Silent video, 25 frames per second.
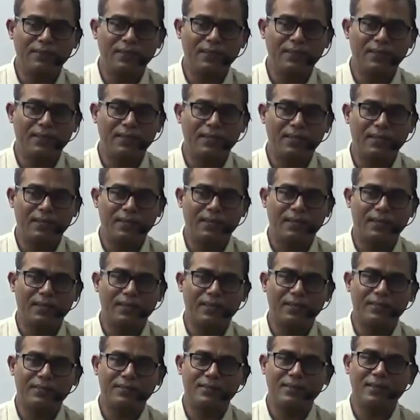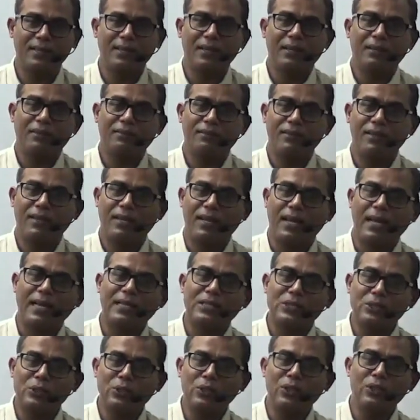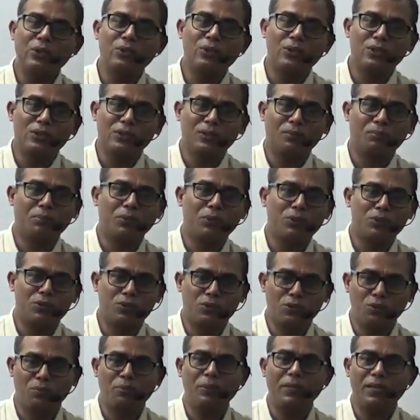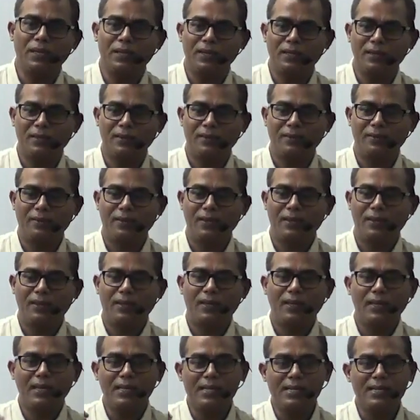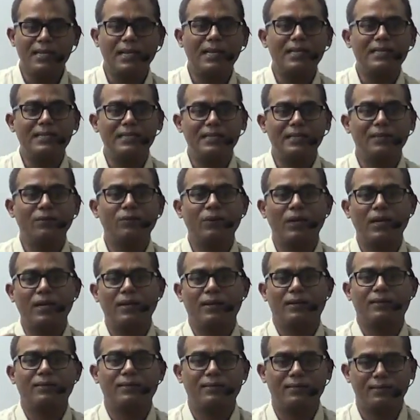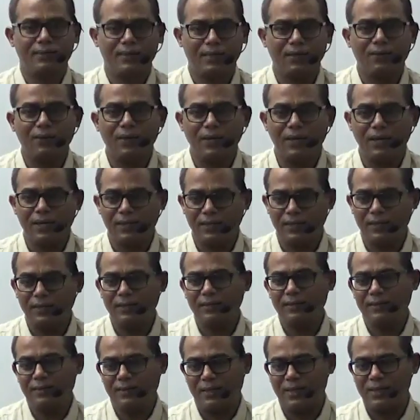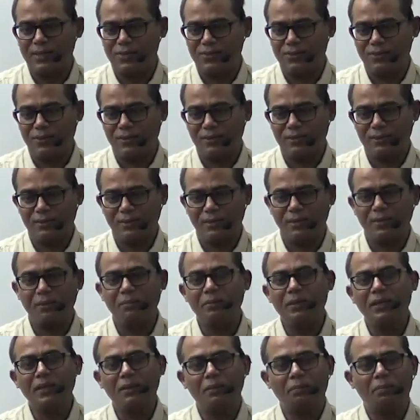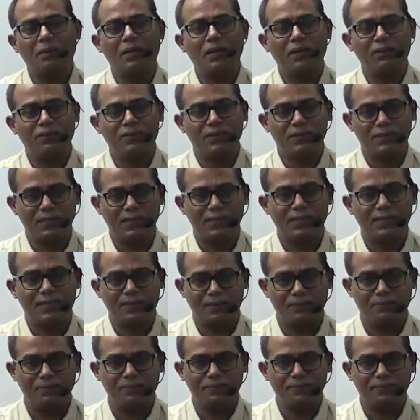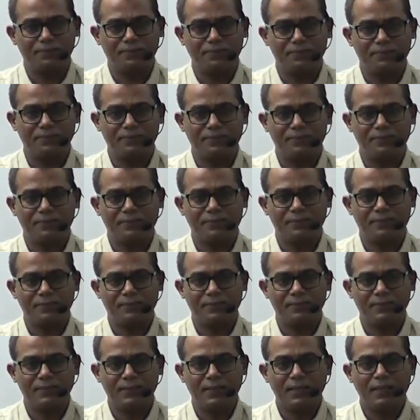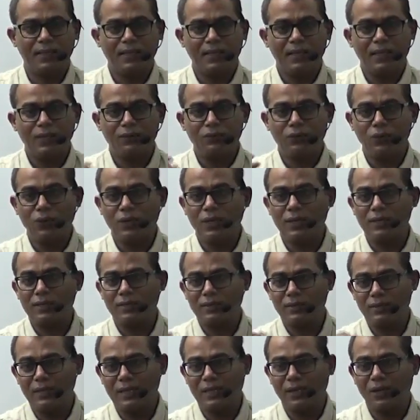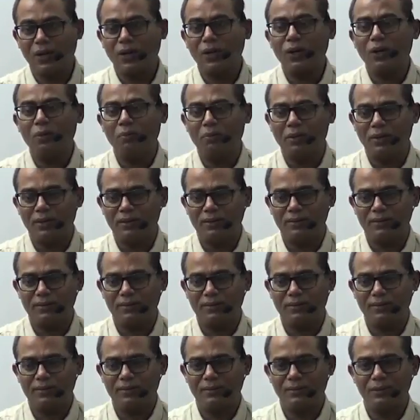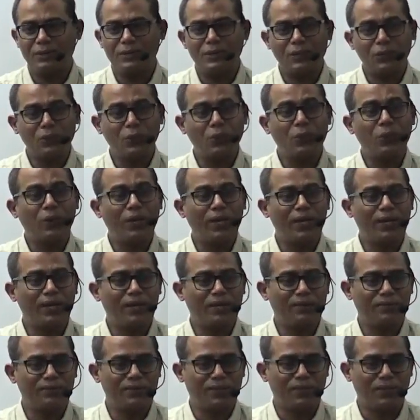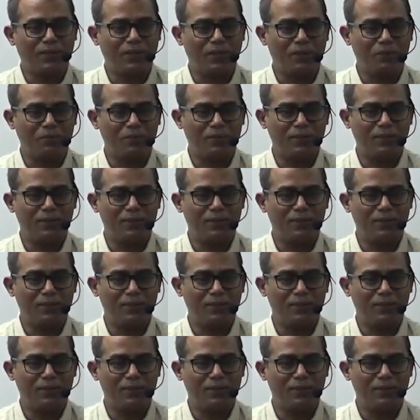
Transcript: areas where actually you are supposed to be indulging while governing the country and being a part of the system. If you look at economy, which is the core area of economy?